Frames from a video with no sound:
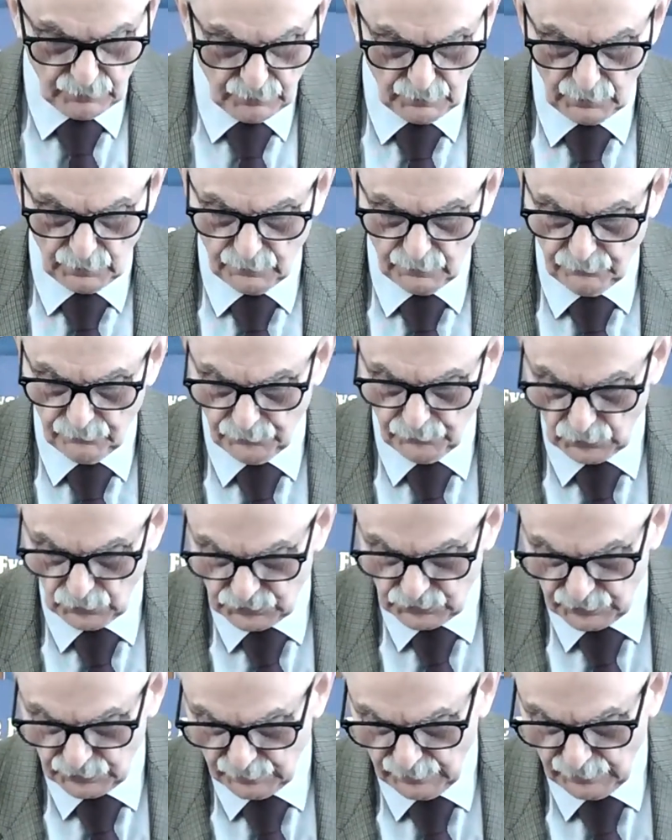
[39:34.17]
In
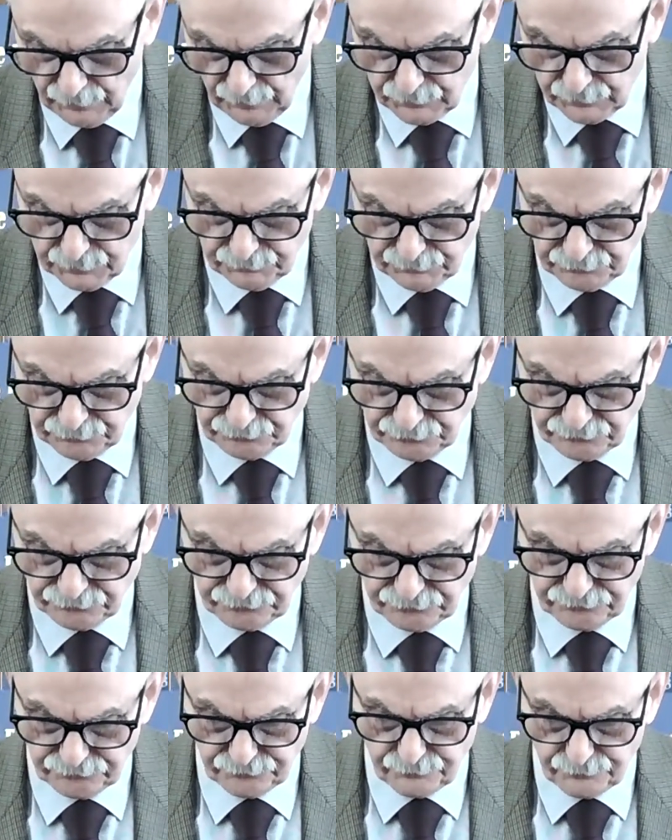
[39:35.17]
verse 11,
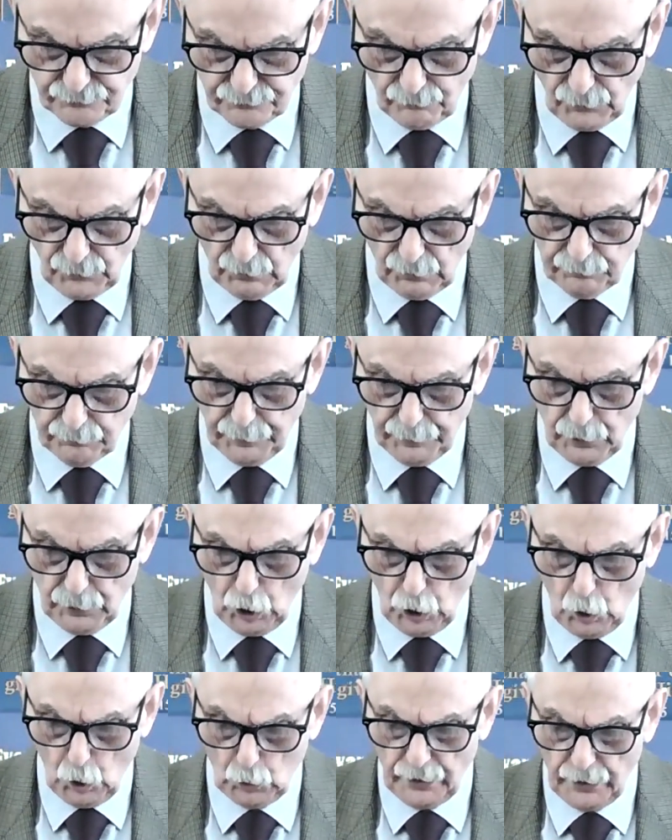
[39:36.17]

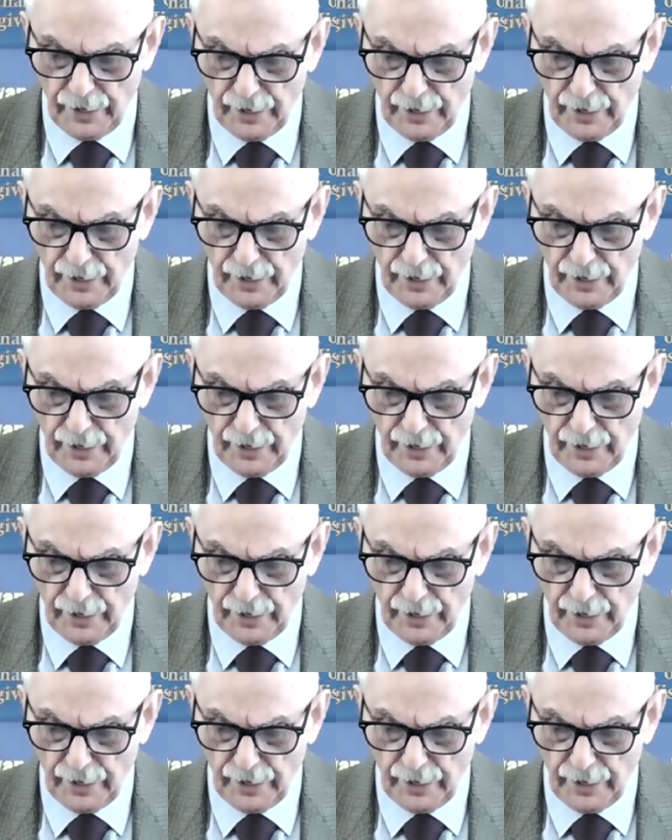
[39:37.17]
"Behold,